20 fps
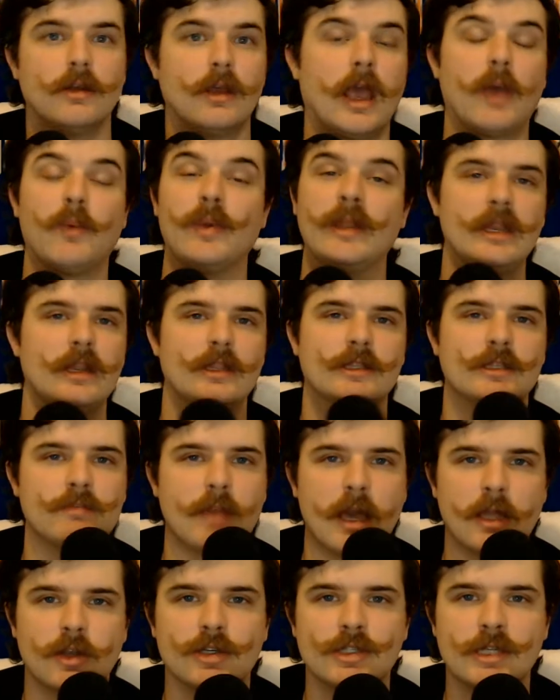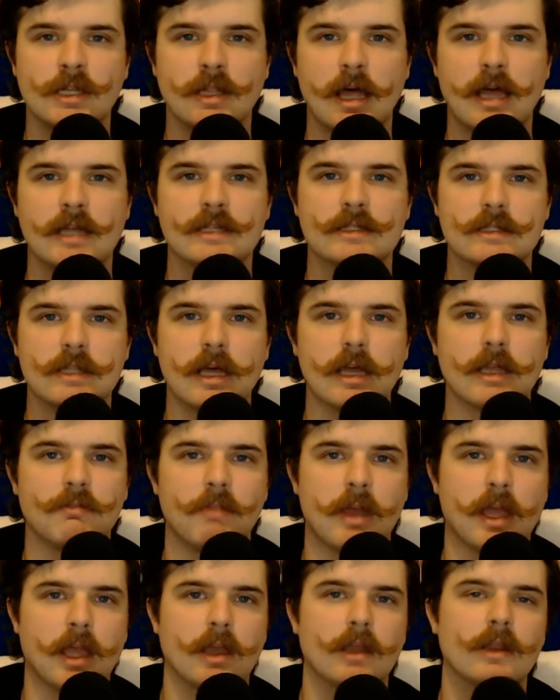And we needed some energy last night,
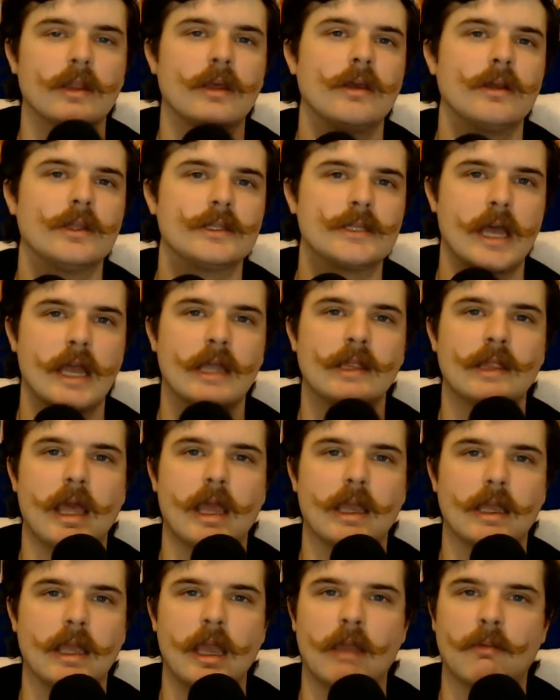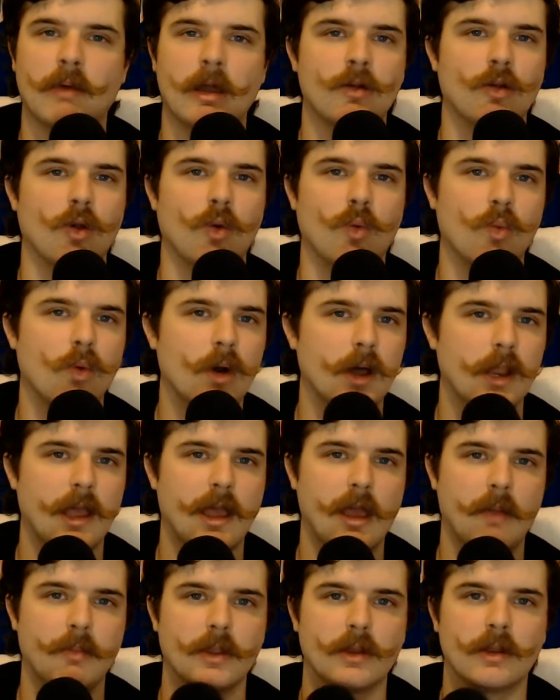man, to end that game. I don't know what
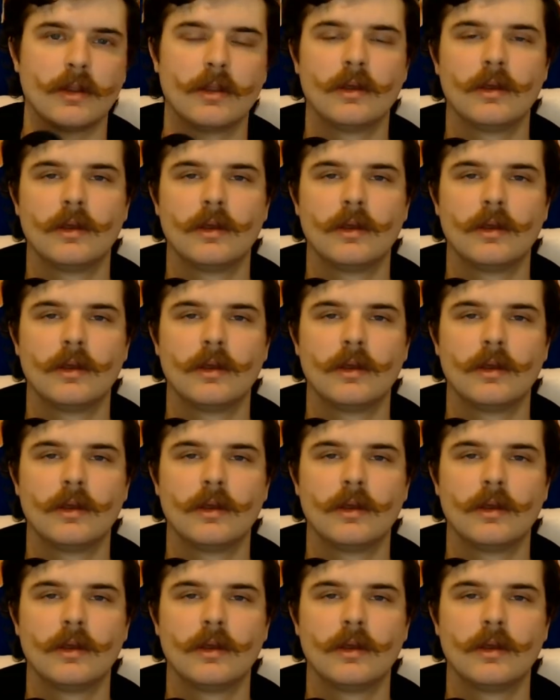happened.